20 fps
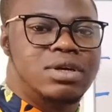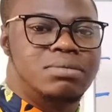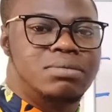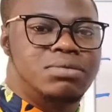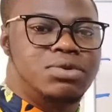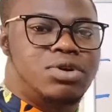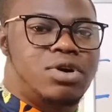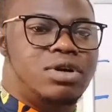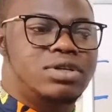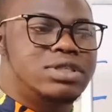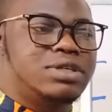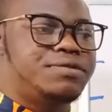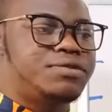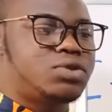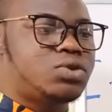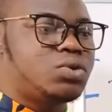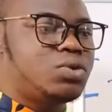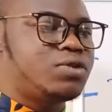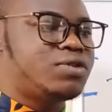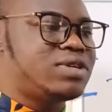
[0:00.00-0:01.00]
Because if
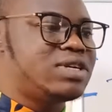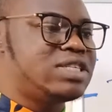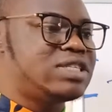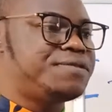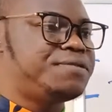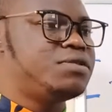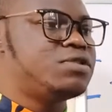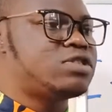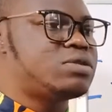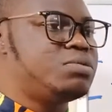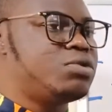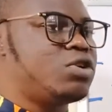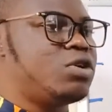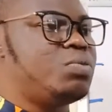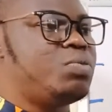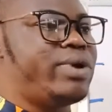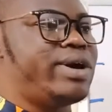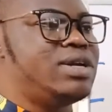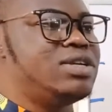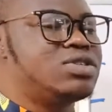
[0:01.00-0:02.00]
2 things fixed to become 1,